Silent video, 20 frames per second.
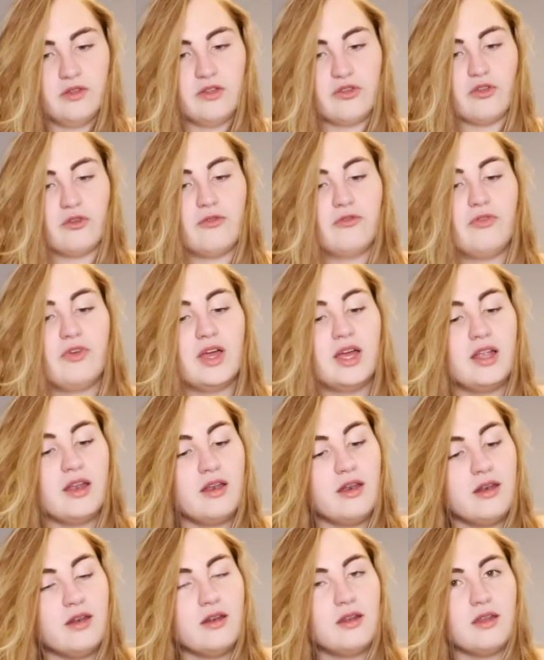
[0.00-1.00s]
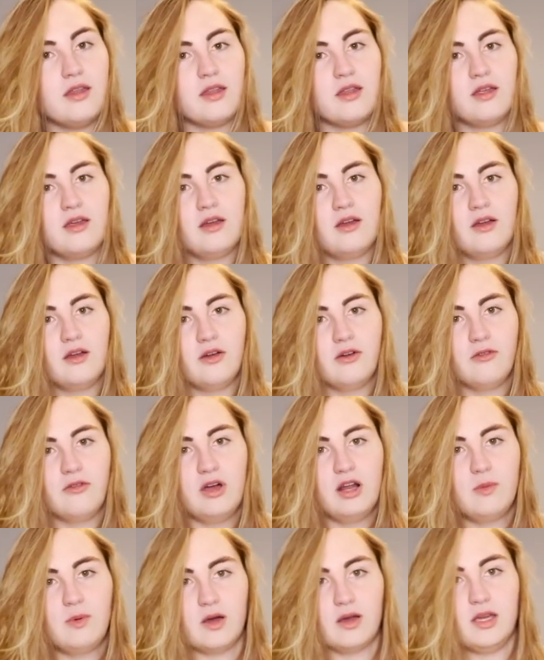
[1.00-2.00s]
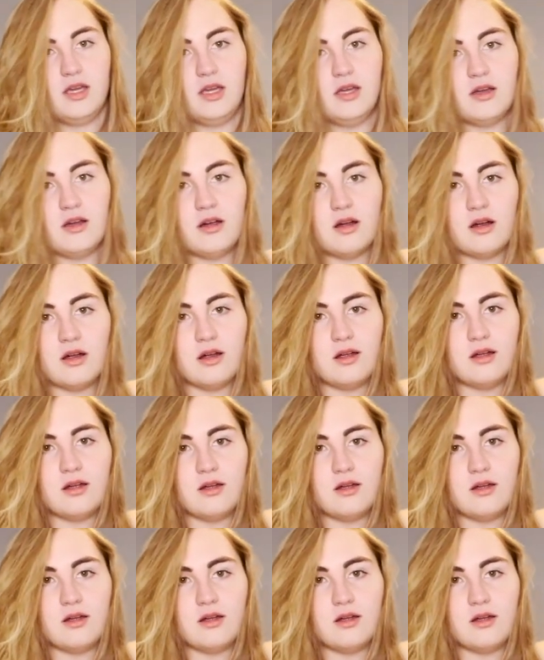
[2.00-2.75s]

This'll fit right about here.